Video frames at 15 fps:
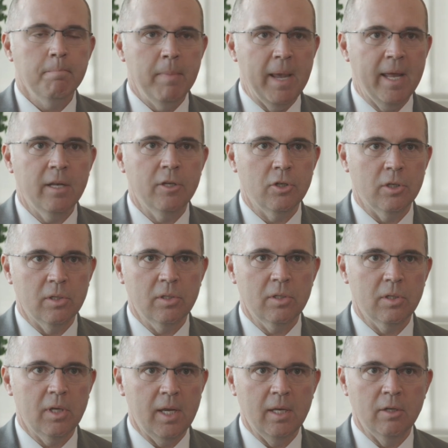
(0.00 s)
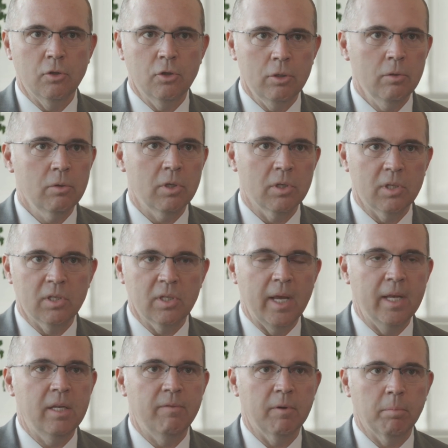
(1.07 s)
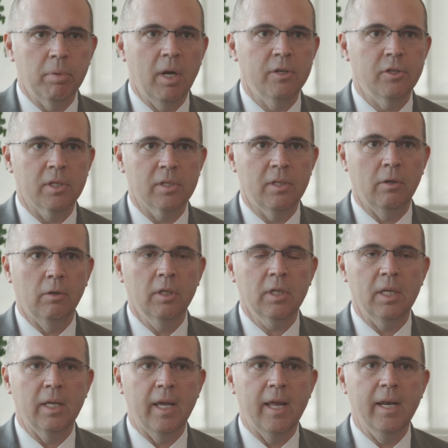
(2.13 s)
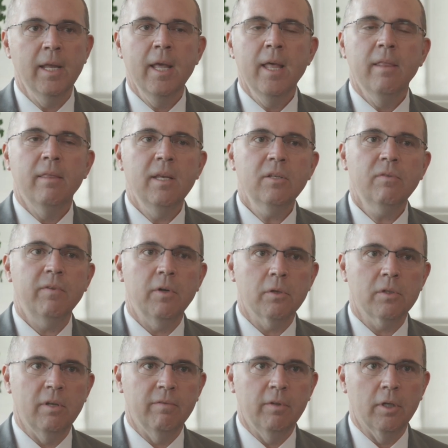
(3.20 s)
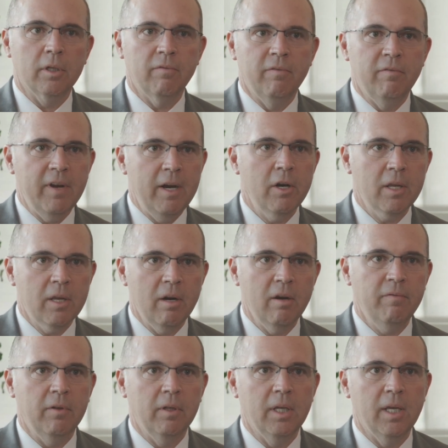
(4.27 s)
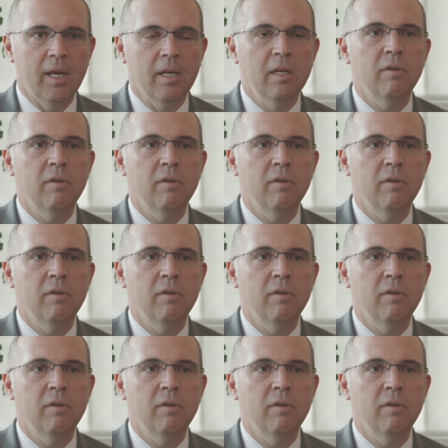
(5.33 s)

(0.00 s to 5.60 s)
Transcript: manages and chooses the scientific projects they're looking at. These folks have looked very carefully at